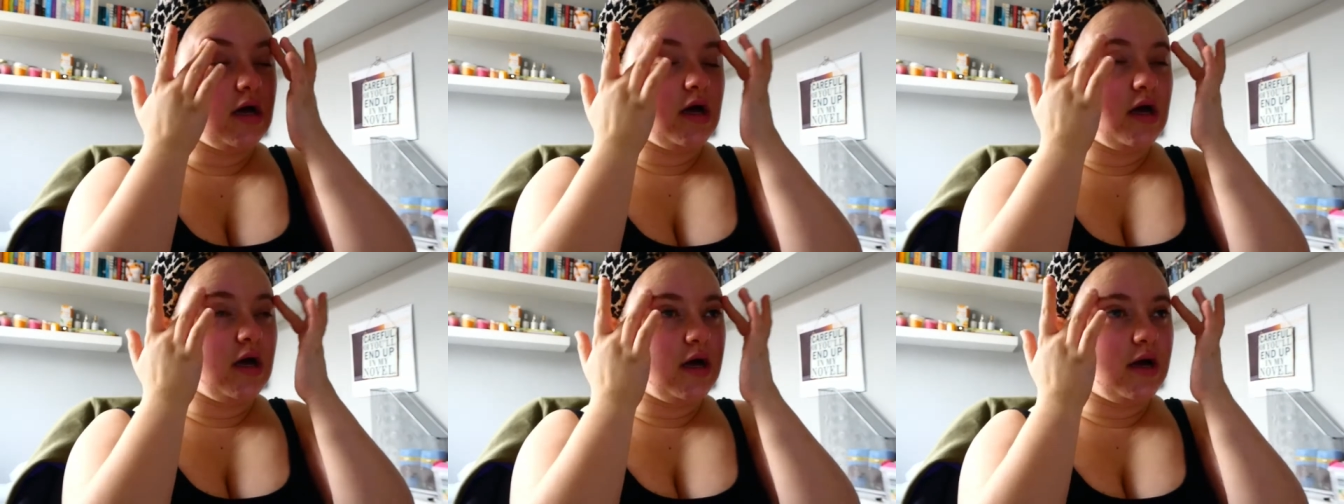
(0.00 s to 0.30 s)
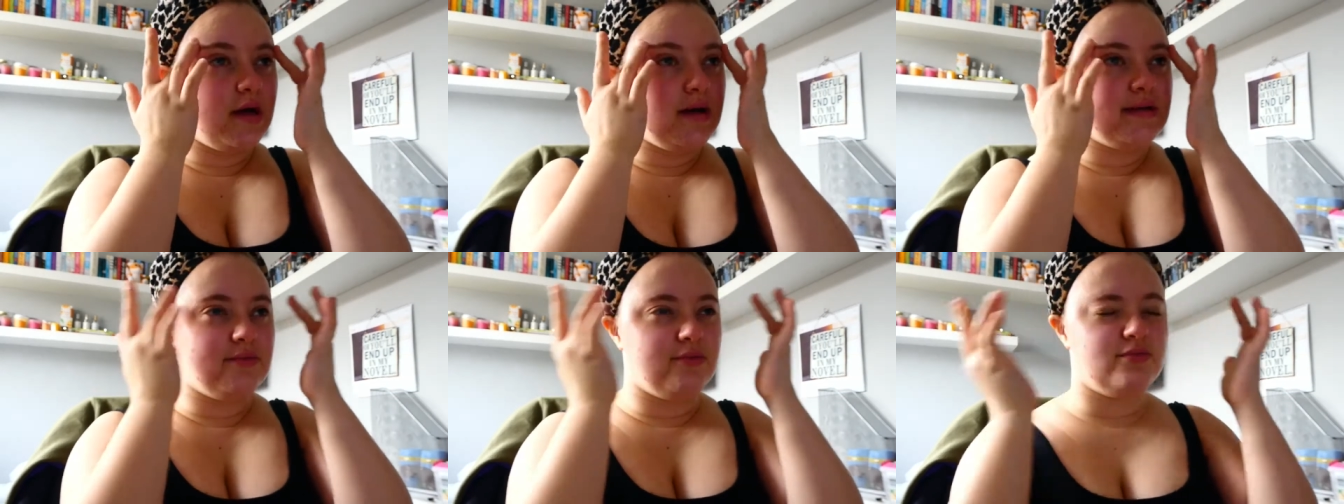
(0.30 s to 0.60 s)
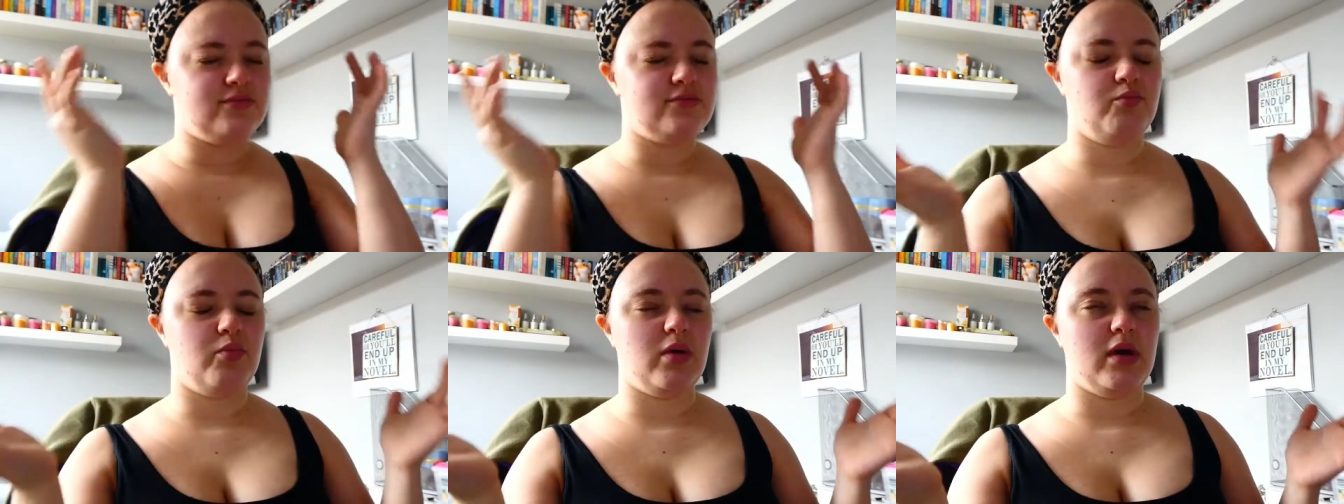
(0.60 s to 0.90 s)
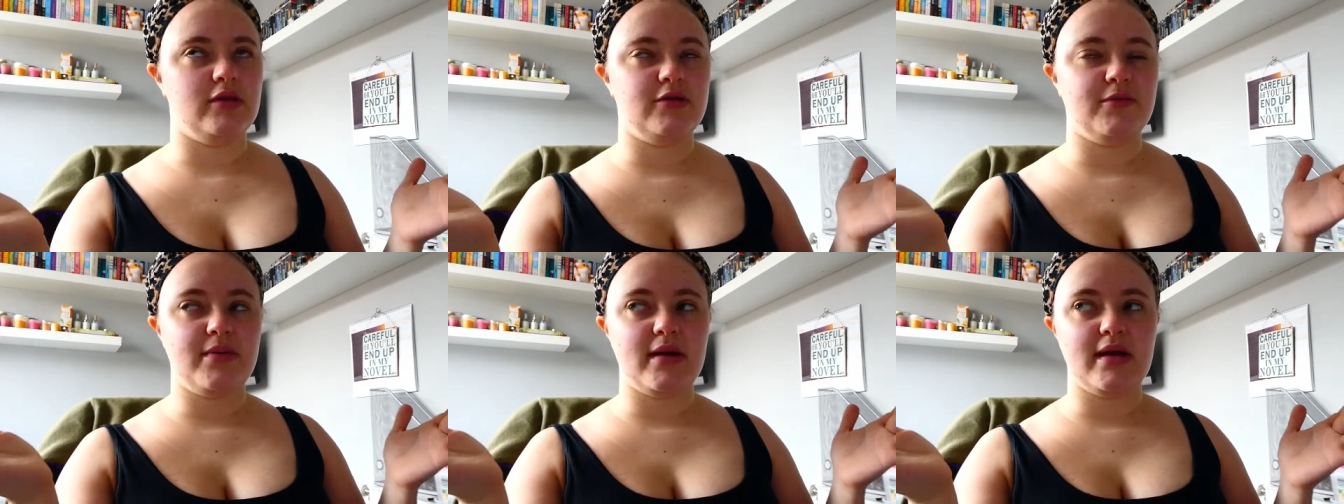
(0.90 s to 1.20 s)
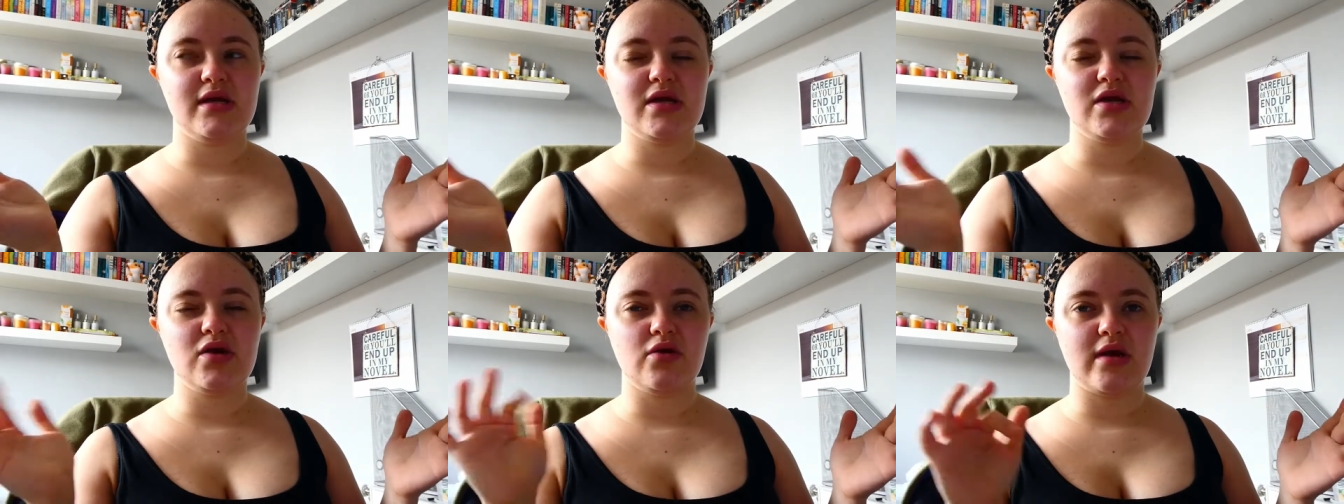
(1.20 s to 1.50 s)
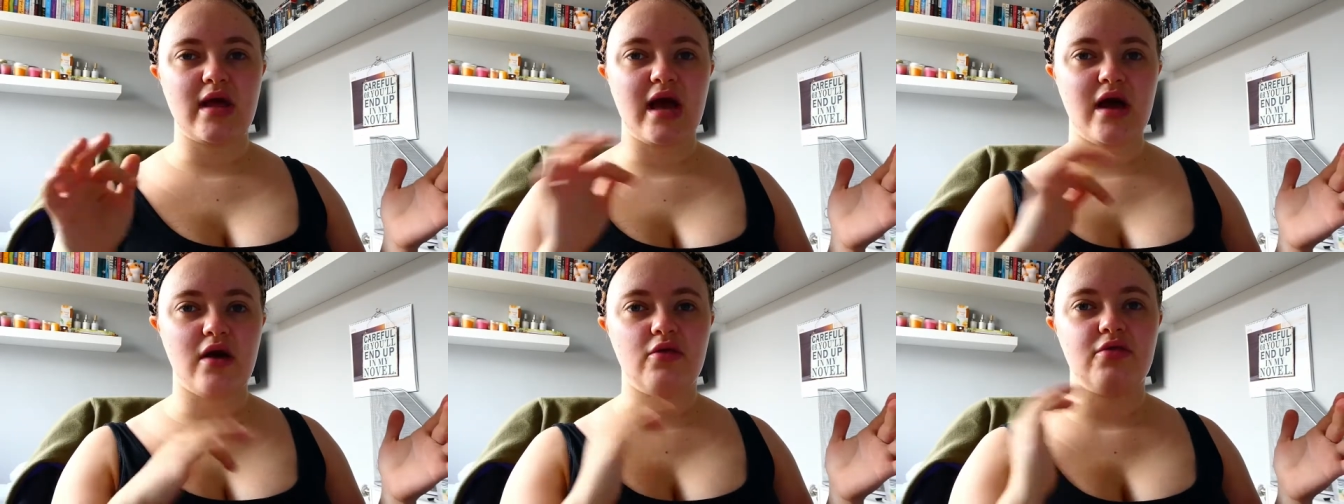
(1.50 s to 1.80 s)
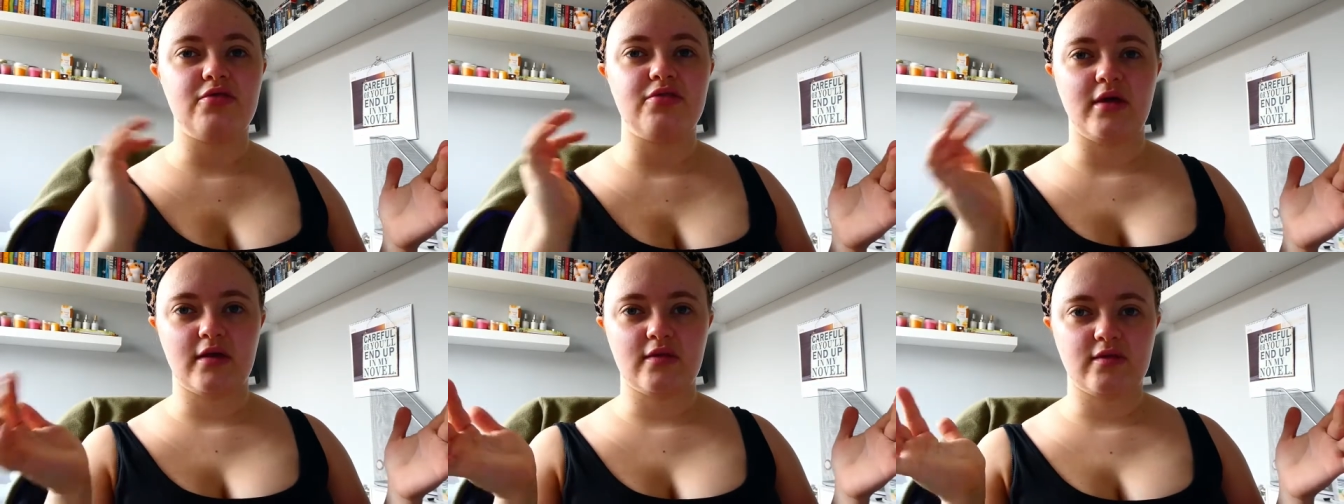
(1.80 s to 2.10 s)
Uh, it, well, depending on how
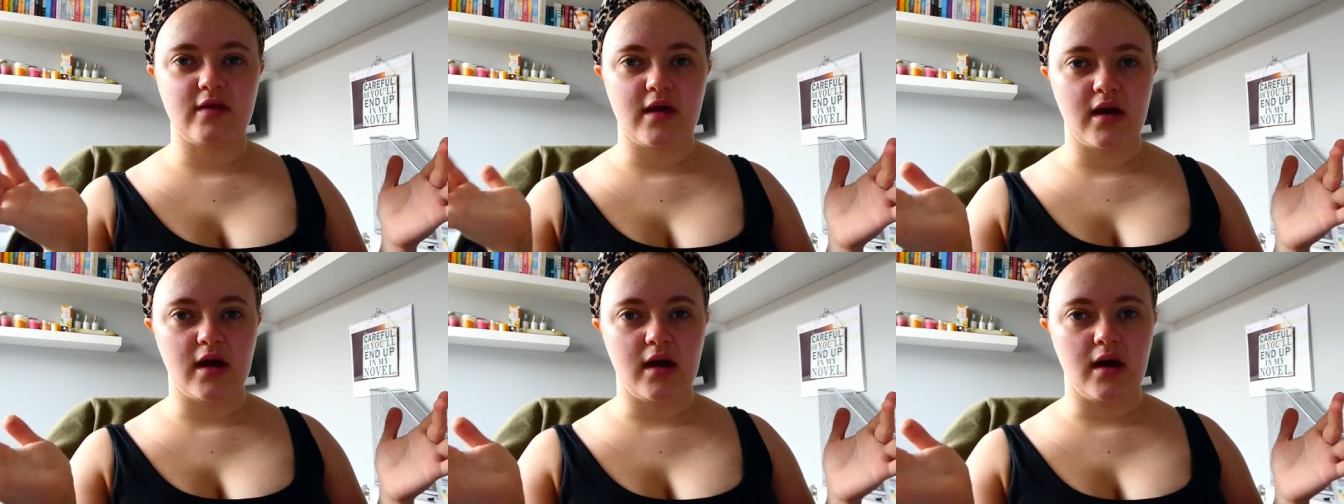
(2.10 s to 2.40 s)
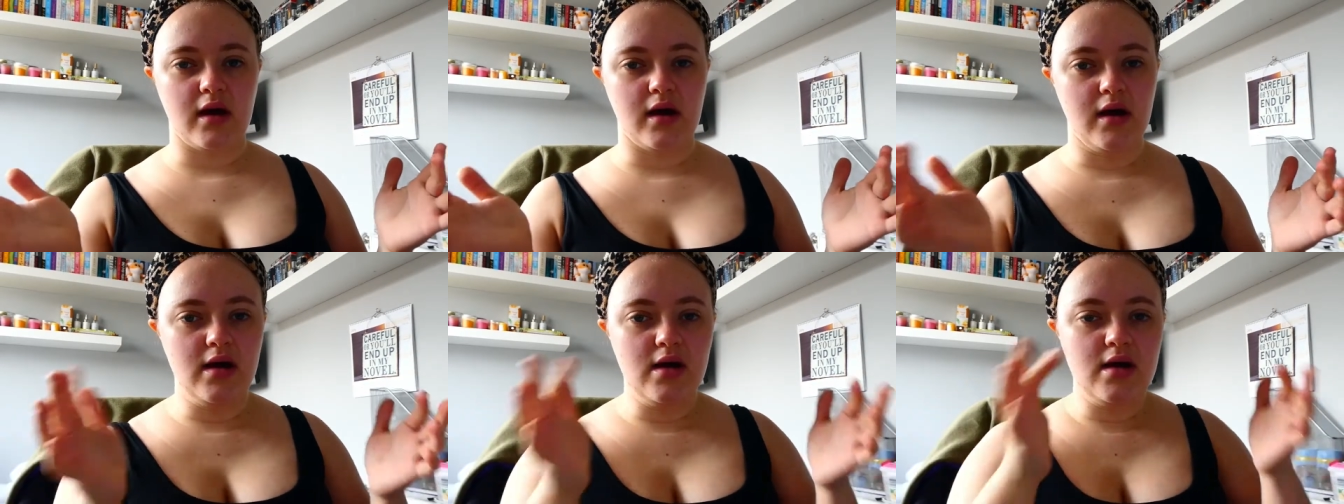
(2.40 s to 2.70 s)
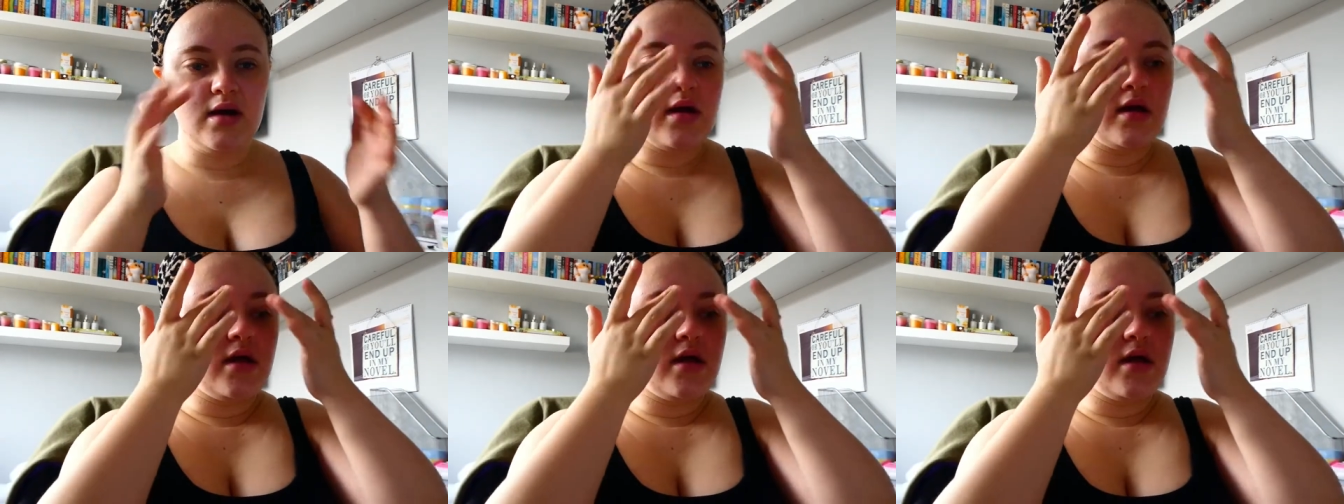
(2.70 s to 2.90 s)
thick they are,